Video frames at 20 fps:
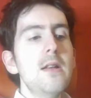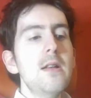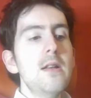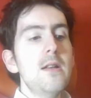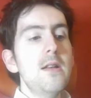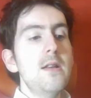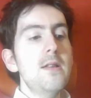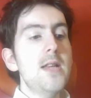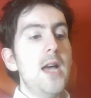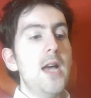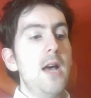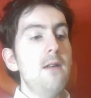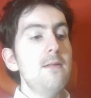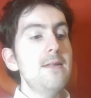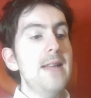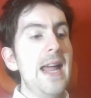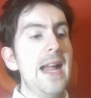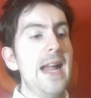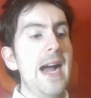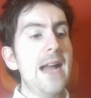So,
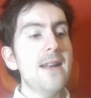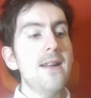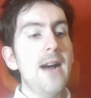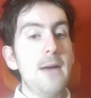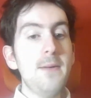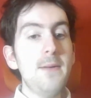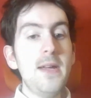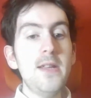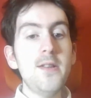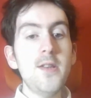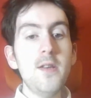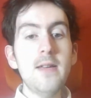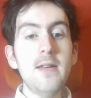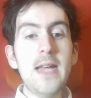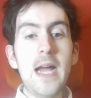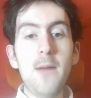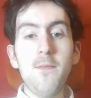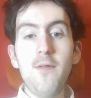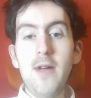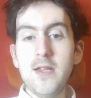late at night, we do
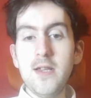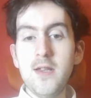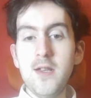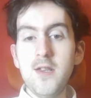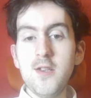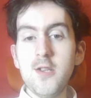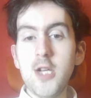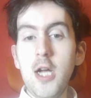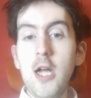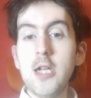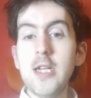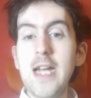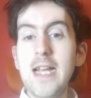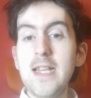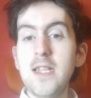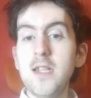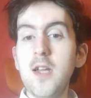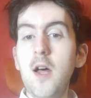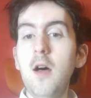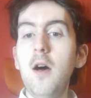get President Snow
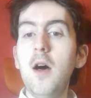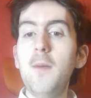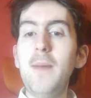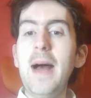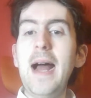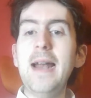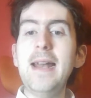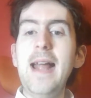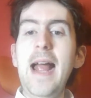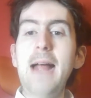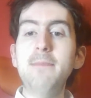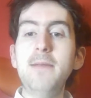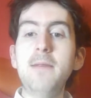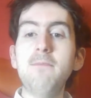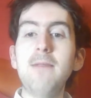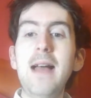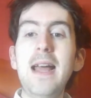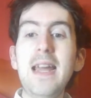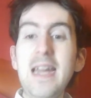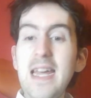addressing the whole Panem, in
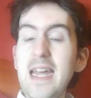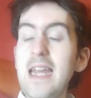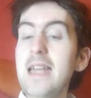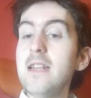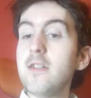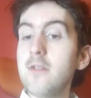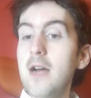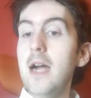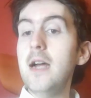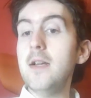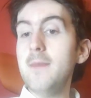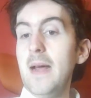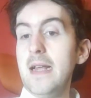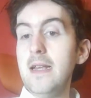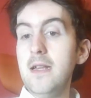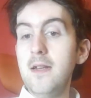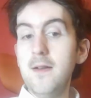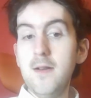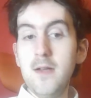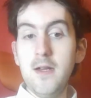where he's trying to
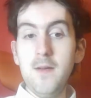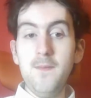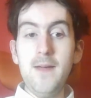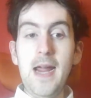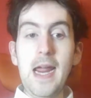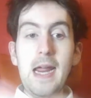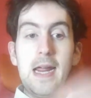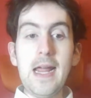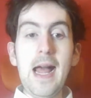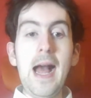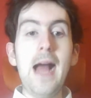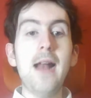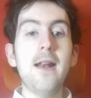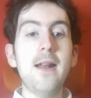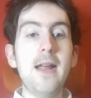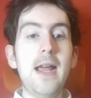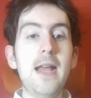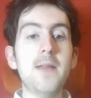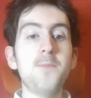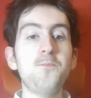basically defame
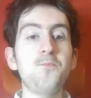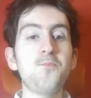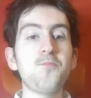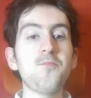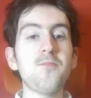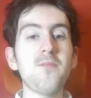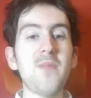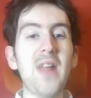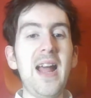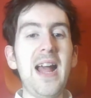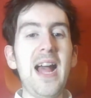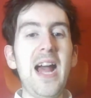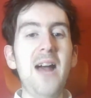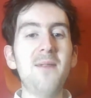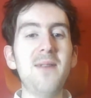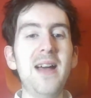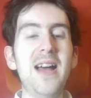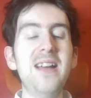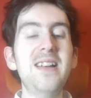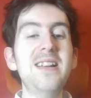Katniss.
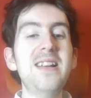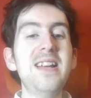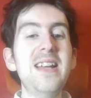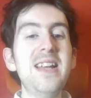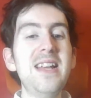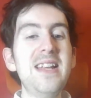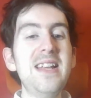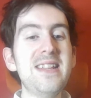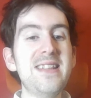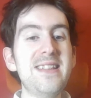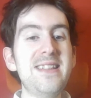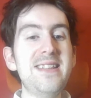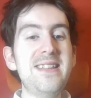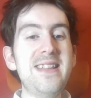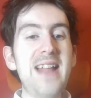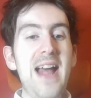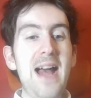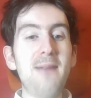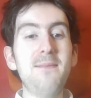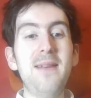However,
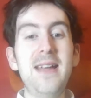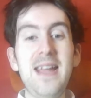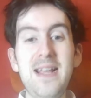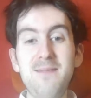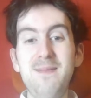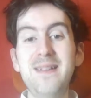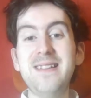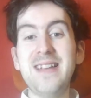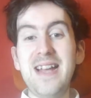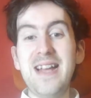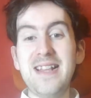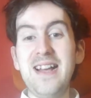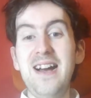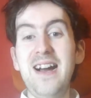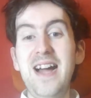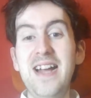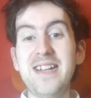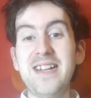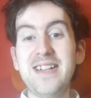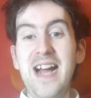his message gets
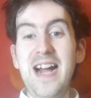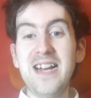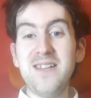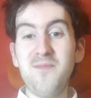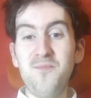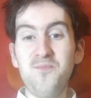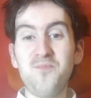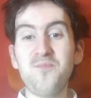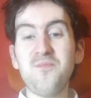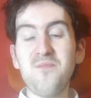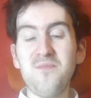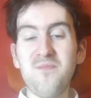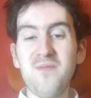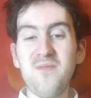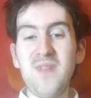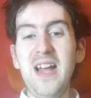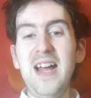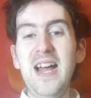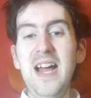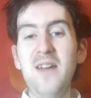hijacked,
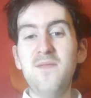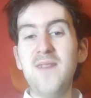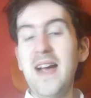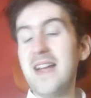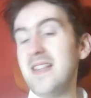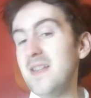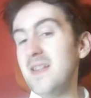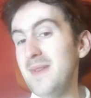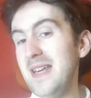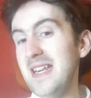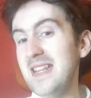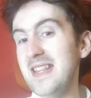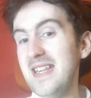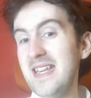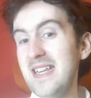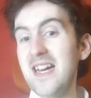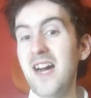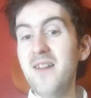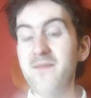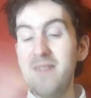thanks to
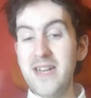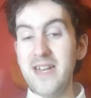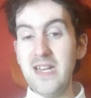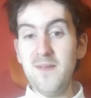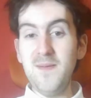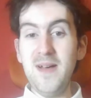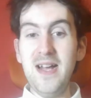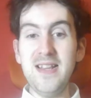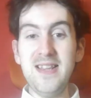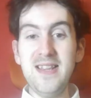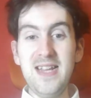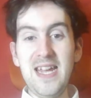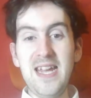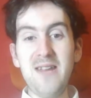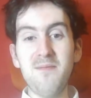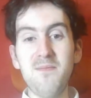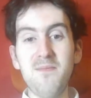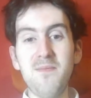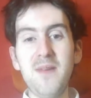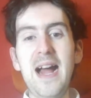Beetee over District
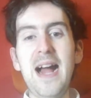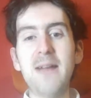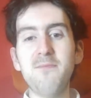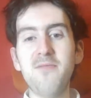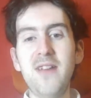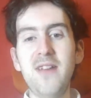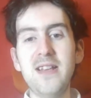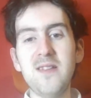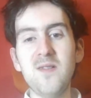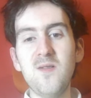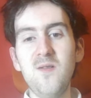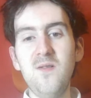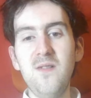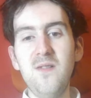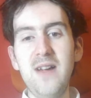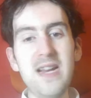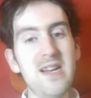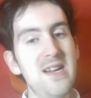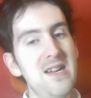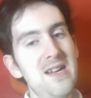13, and President
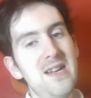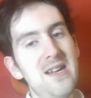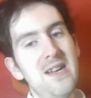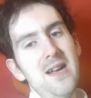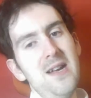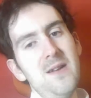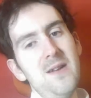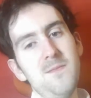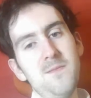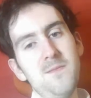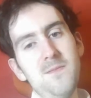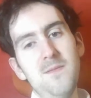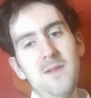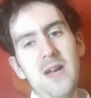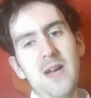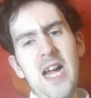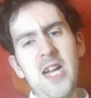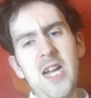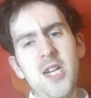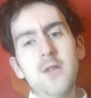Coin
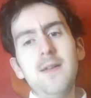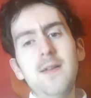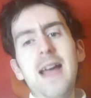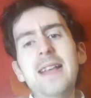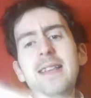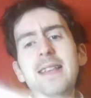addresses